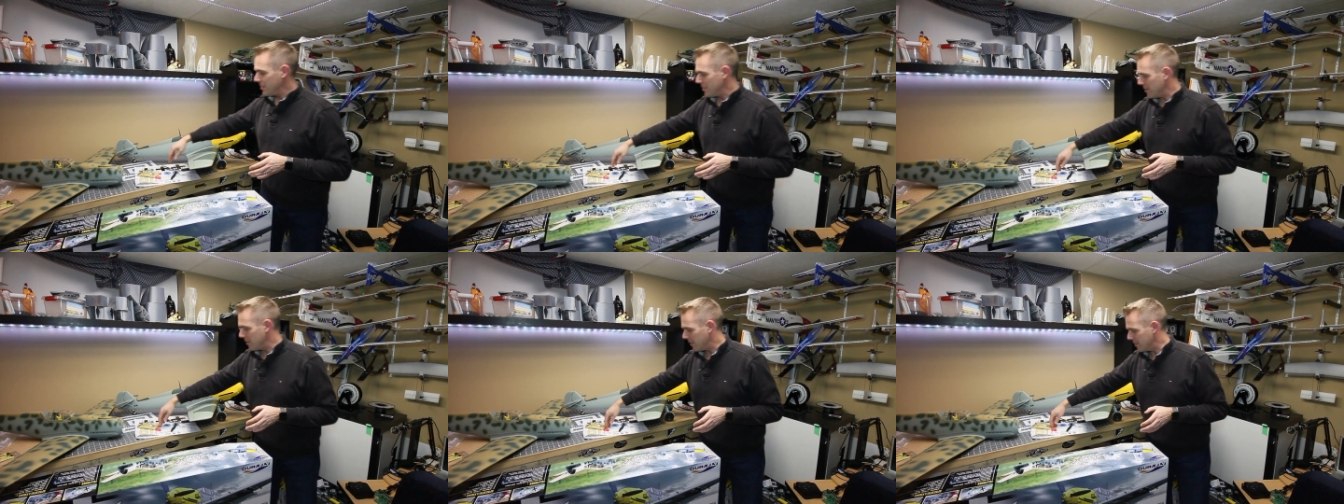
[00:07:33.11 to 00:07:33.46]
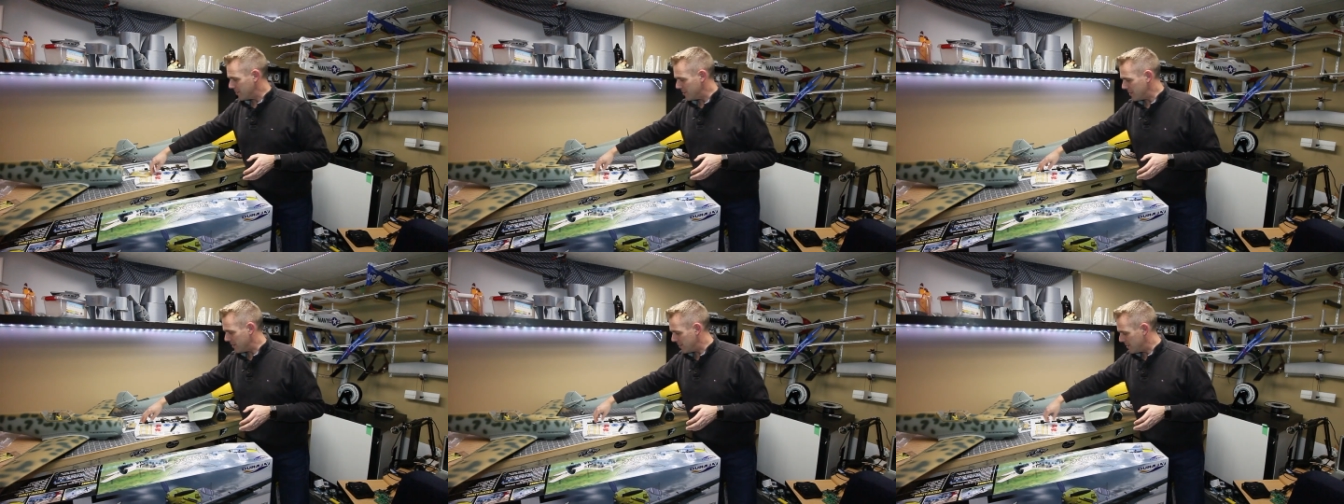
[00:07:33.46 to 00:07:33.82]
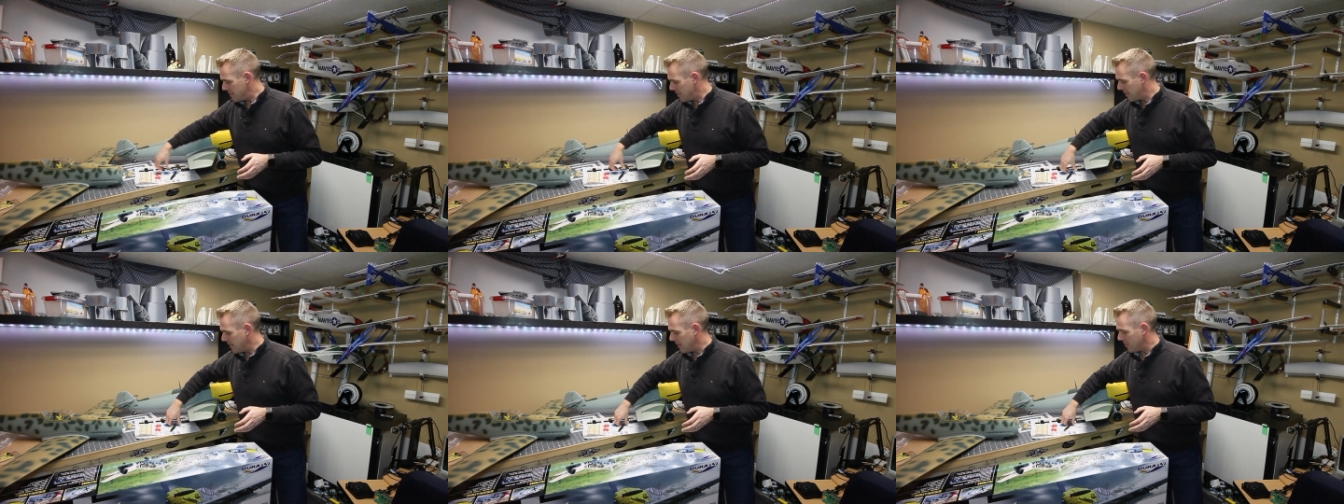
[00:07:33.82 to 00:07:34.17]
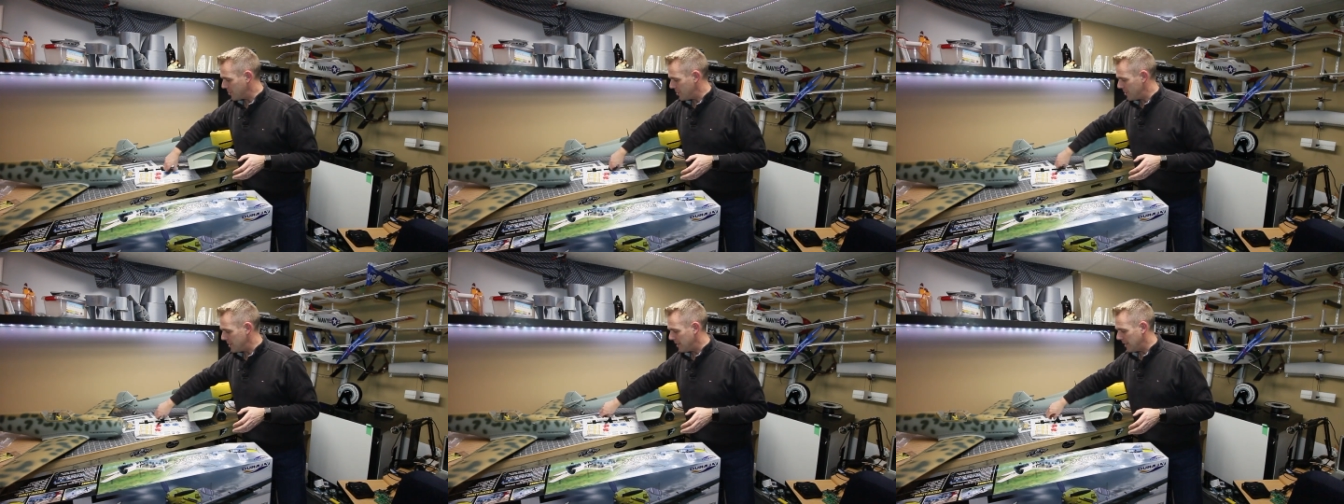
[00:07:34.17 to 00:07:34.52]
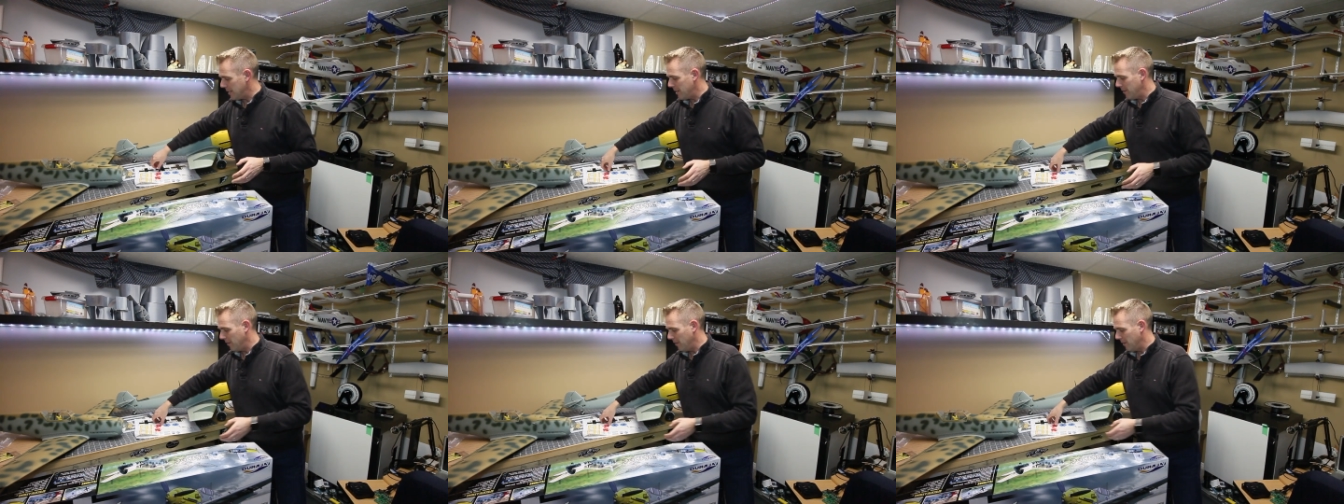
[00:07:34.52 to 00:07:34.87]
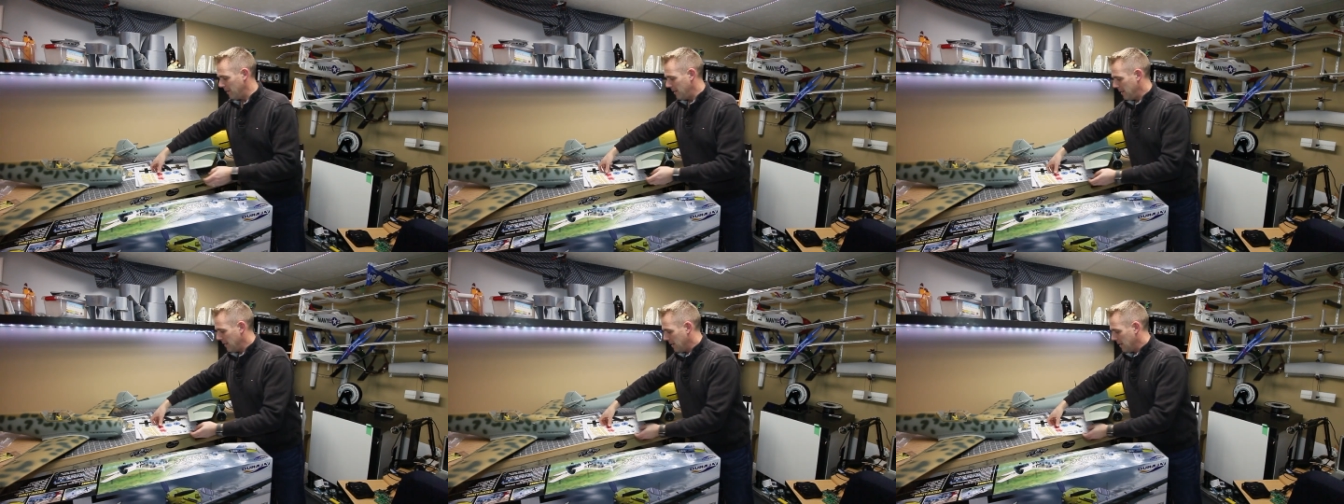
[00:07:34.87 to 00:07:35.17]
and you can see the decal sheet here.